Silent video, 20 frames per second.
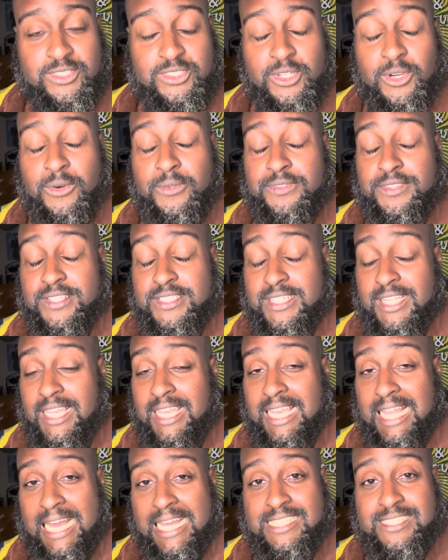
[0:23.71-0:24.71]
So there's a
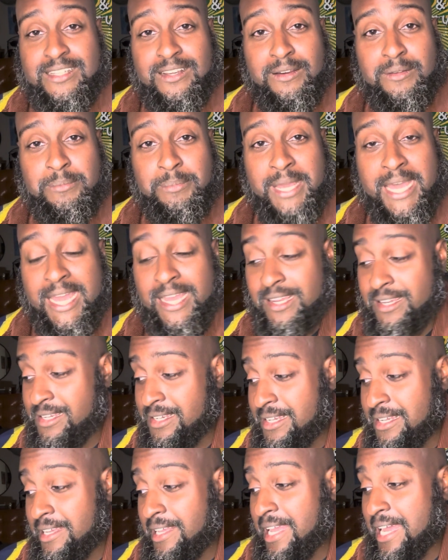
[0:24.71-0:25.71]
lot to unpack.
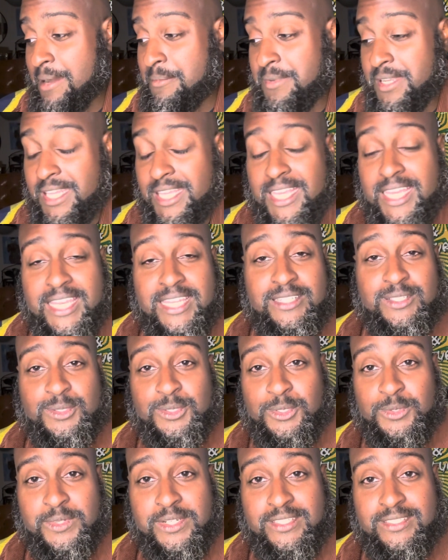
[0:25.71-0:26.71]
I'm going to get
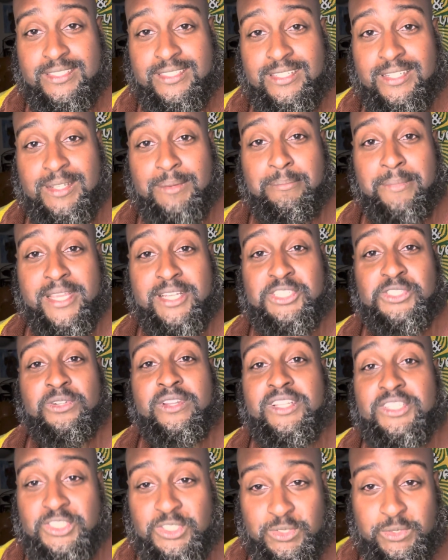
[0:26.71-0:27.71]
into it. Make
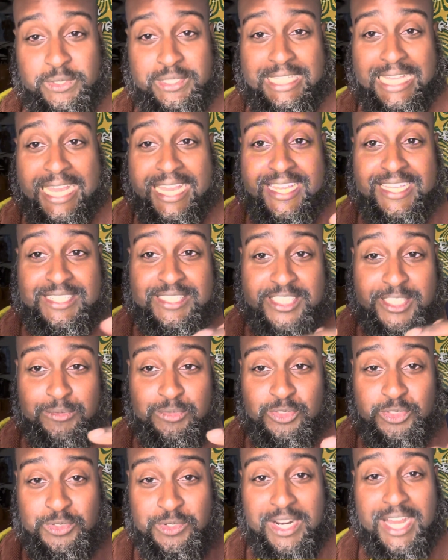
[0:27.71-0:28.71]
sure that you like and
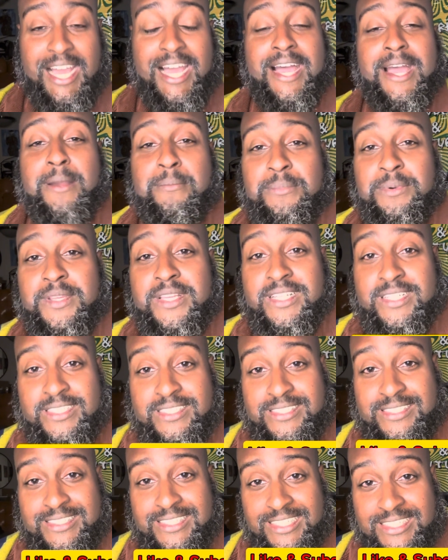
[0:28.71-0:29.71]
subscribe
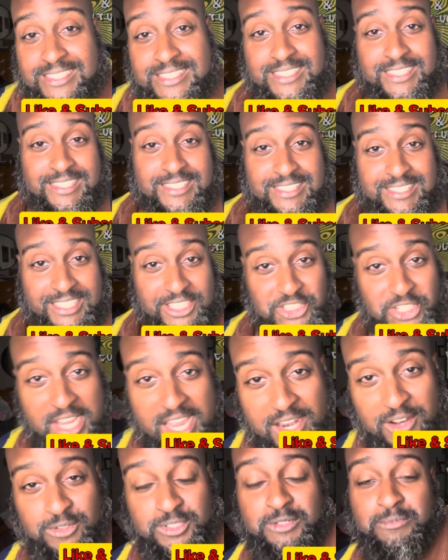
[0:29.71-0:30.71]
because this is the
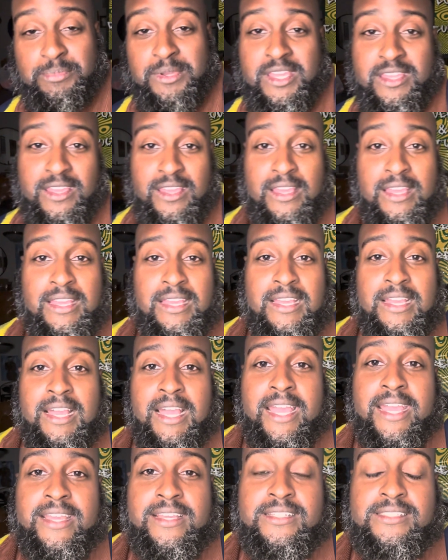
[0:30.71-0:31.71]
channel to be.
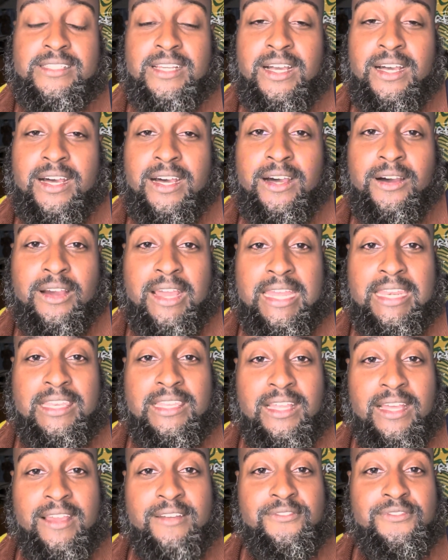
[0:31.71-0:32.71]
And I'd
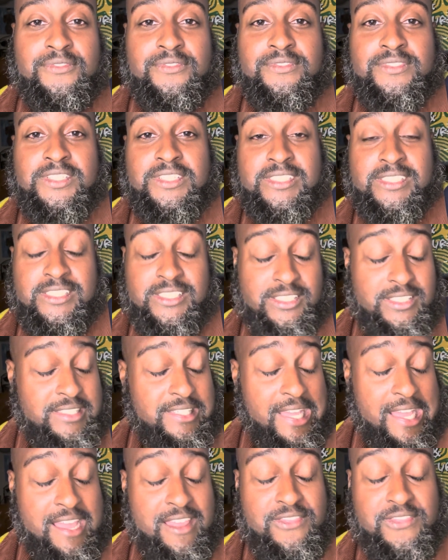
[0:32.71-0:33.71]
love to just
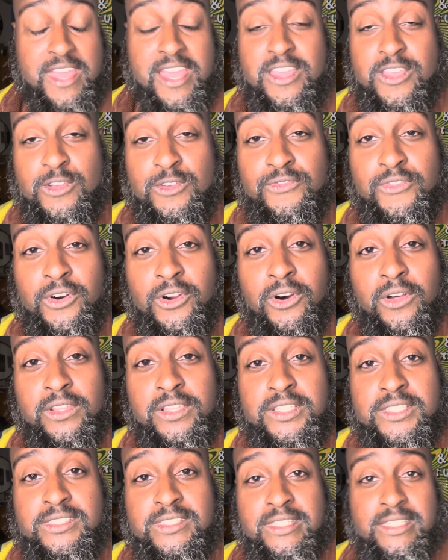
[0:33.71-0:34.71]
say thank you for all
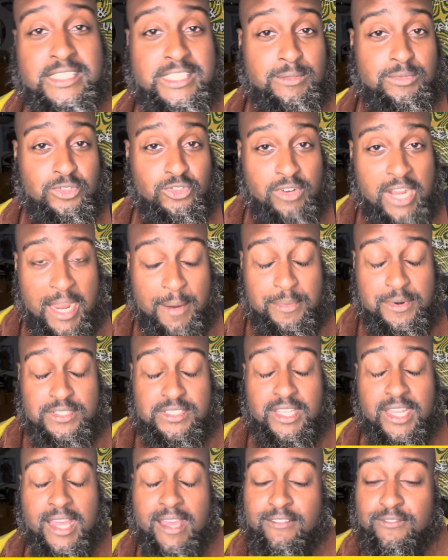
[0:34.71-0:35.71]
of the
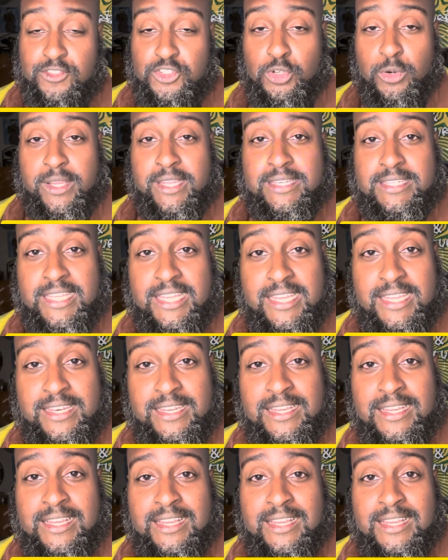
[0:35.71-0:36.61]
subscribers that have joined in.